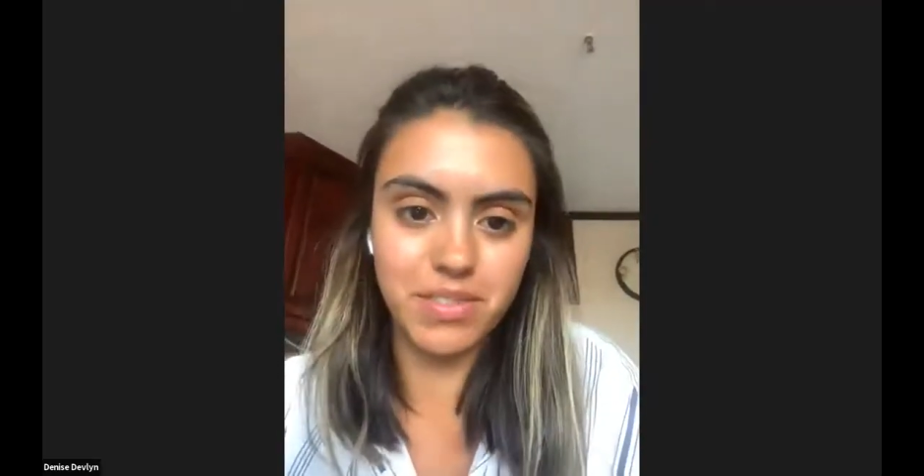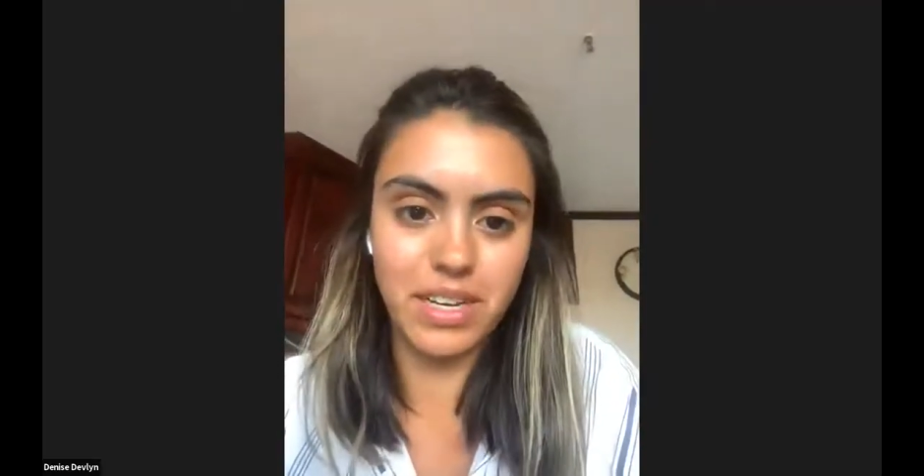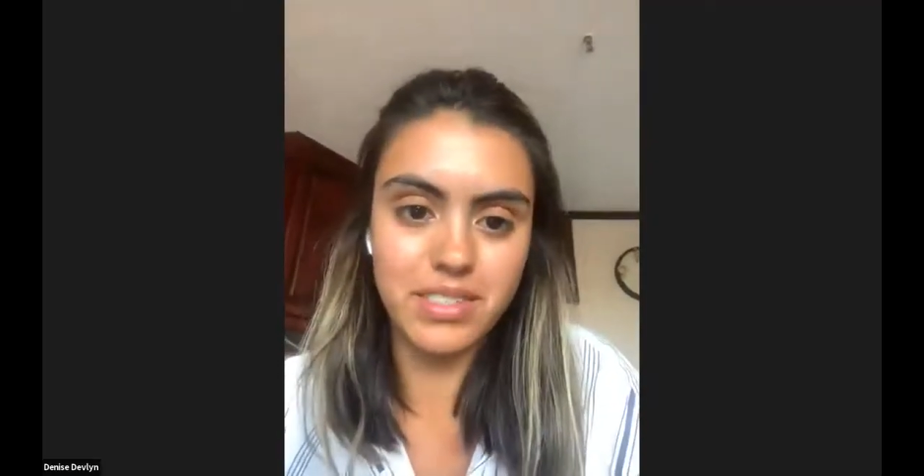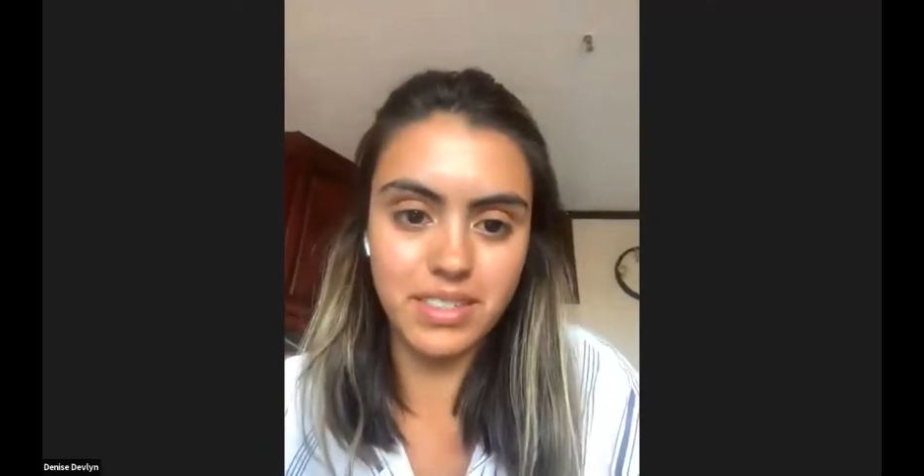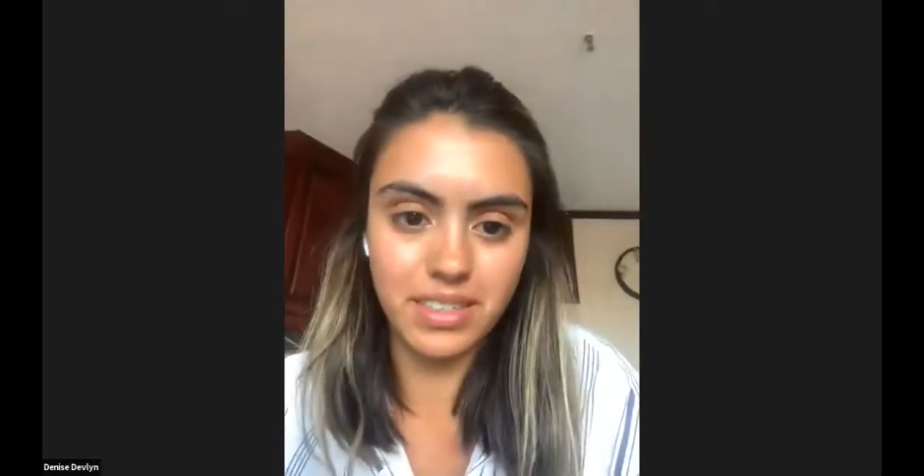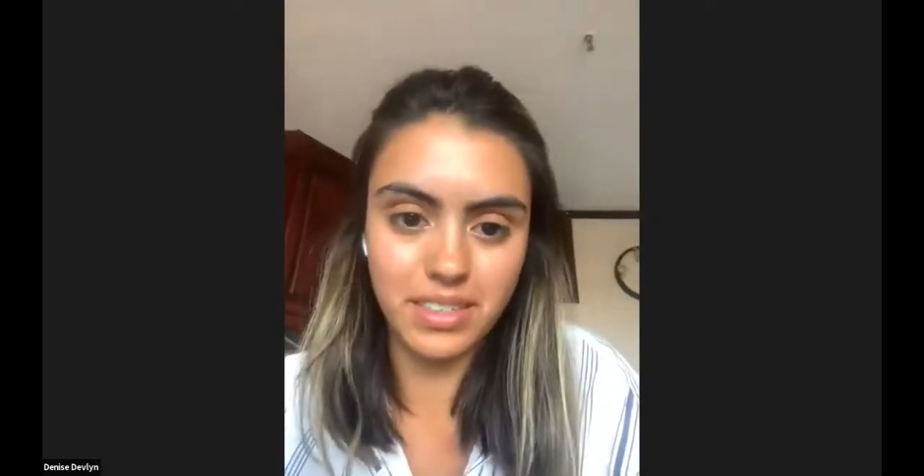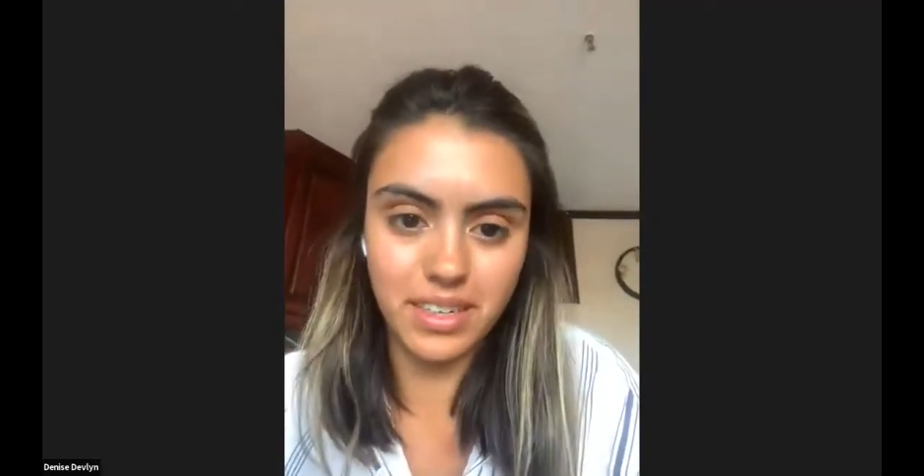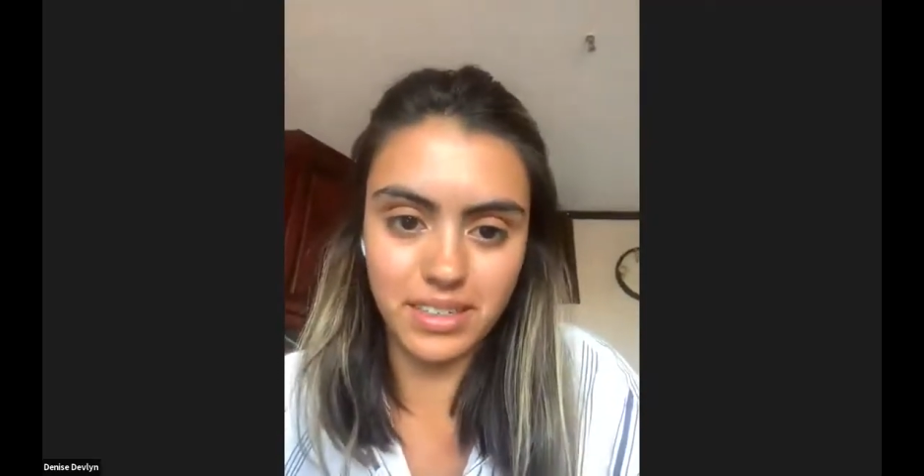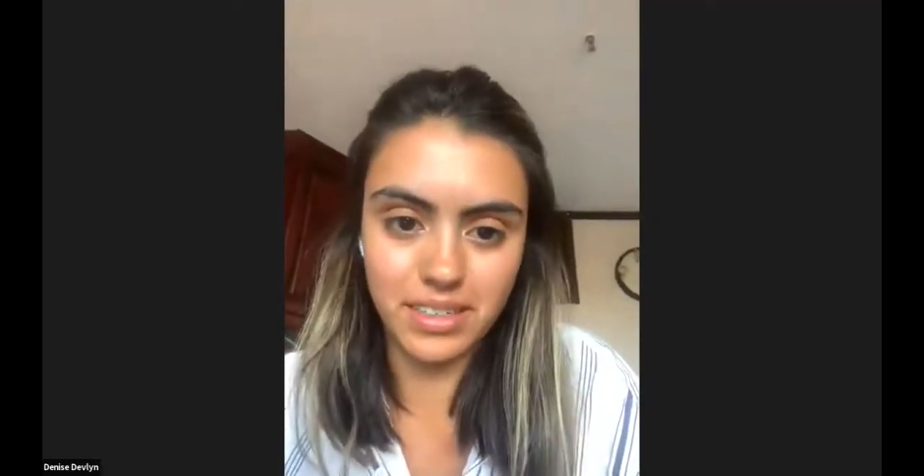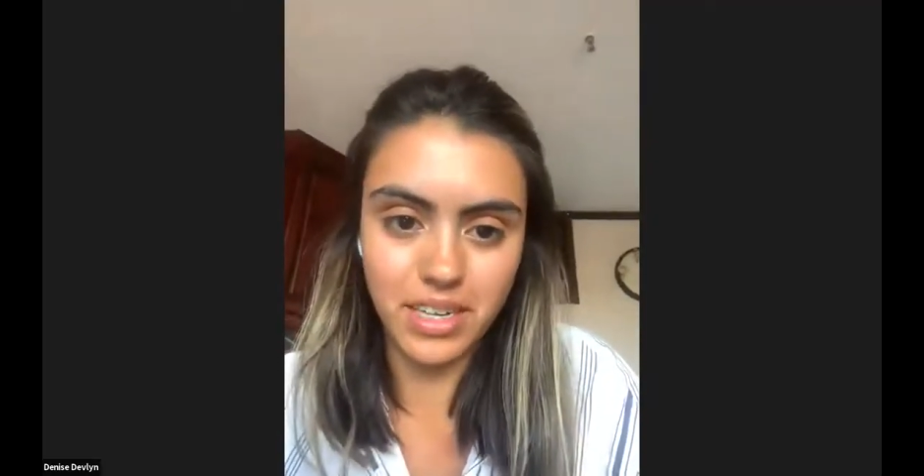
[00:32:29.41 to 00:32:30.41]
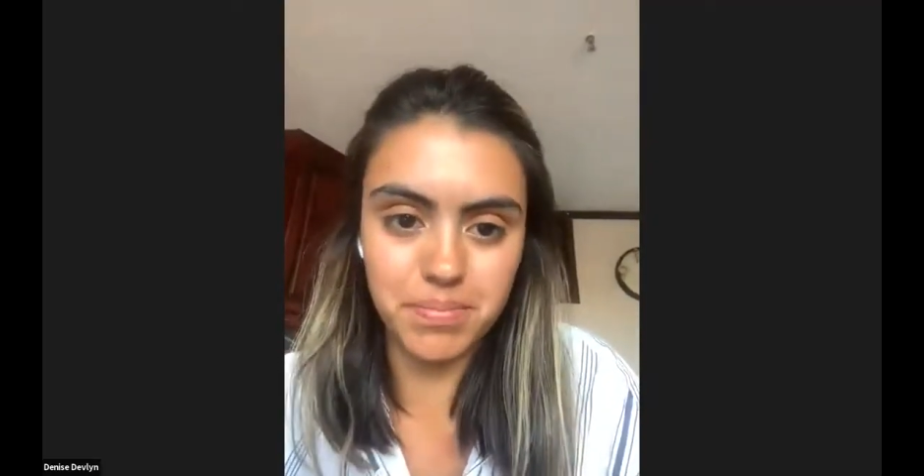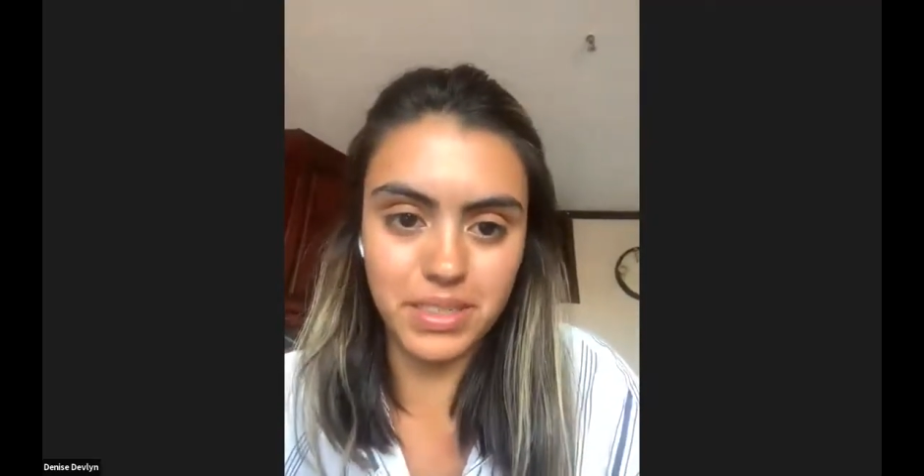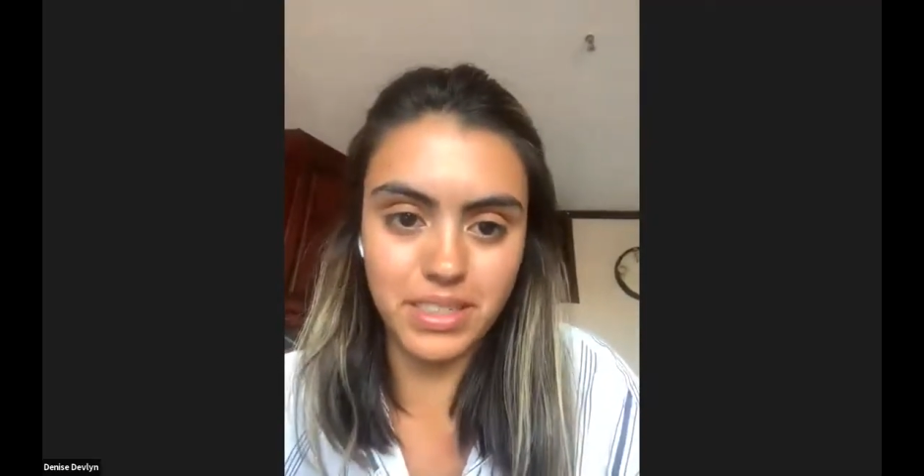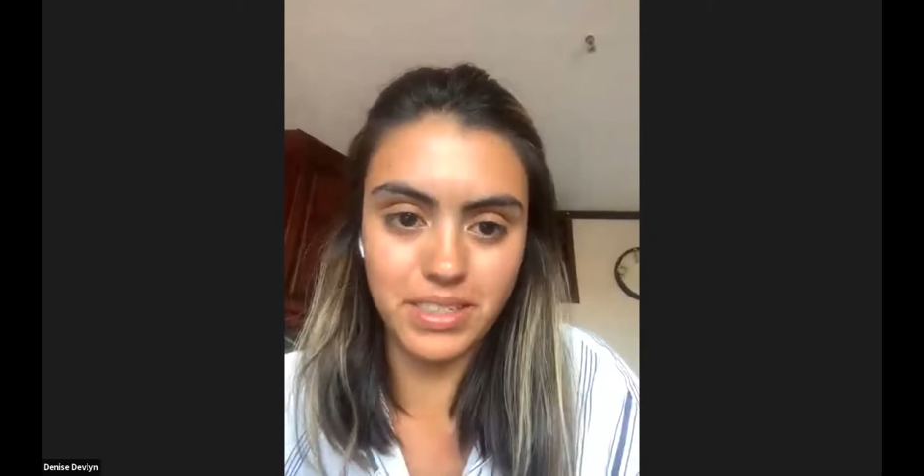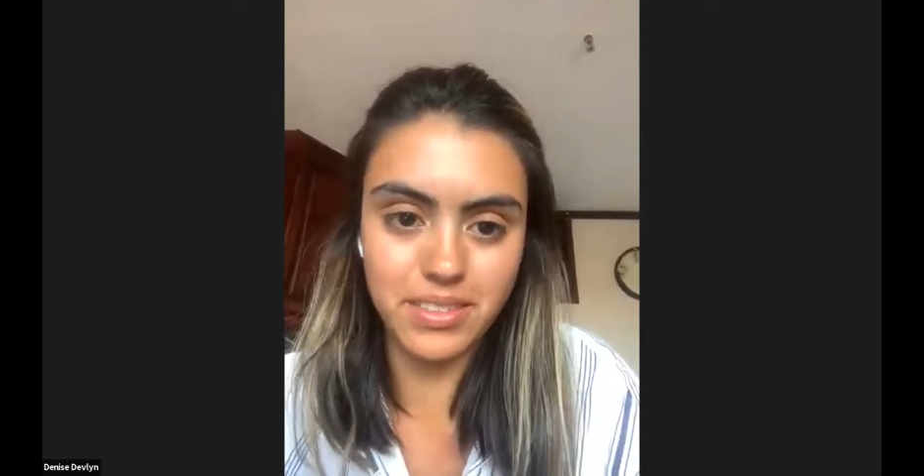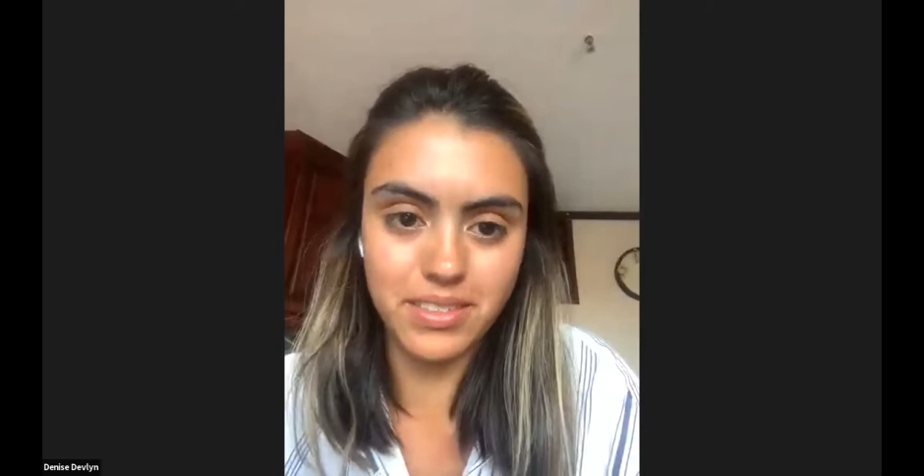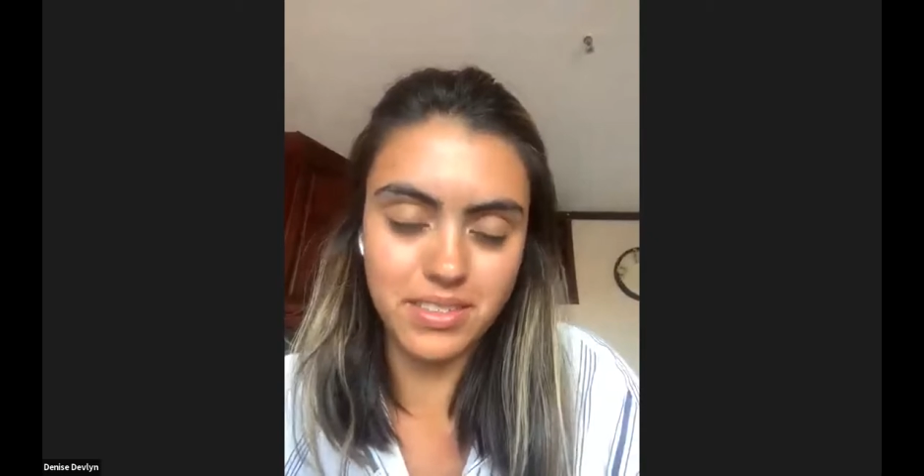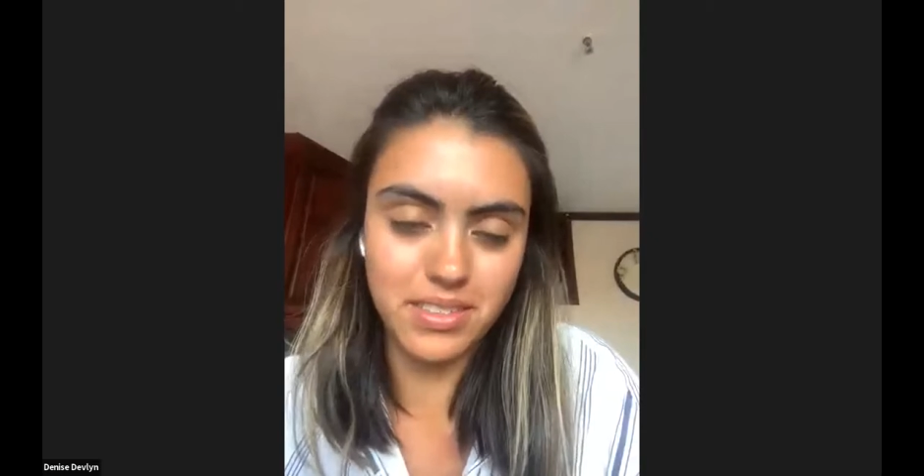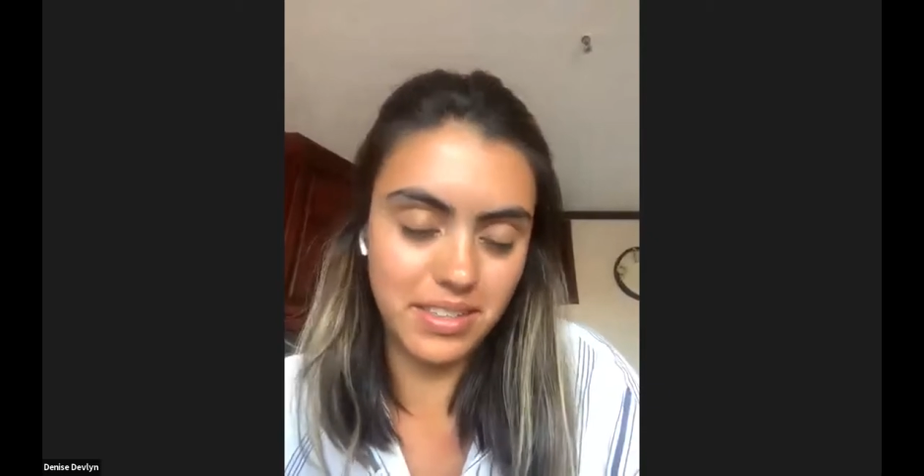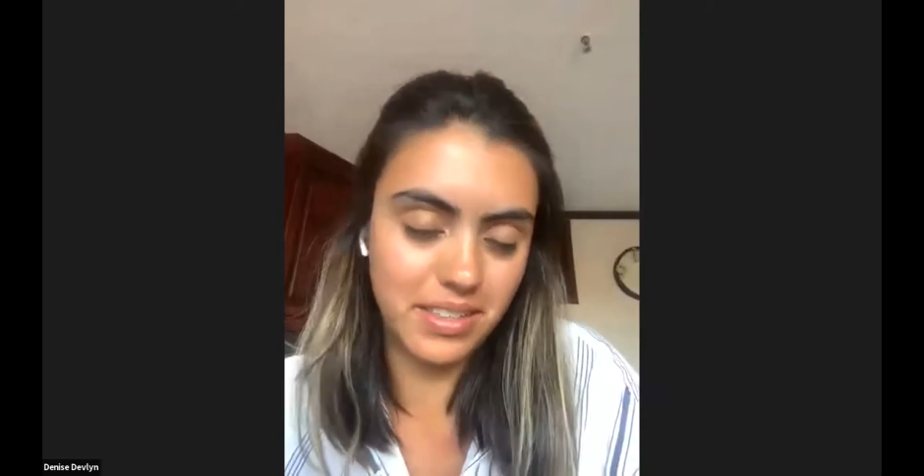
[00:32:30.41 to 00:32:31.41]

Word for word: investing in companies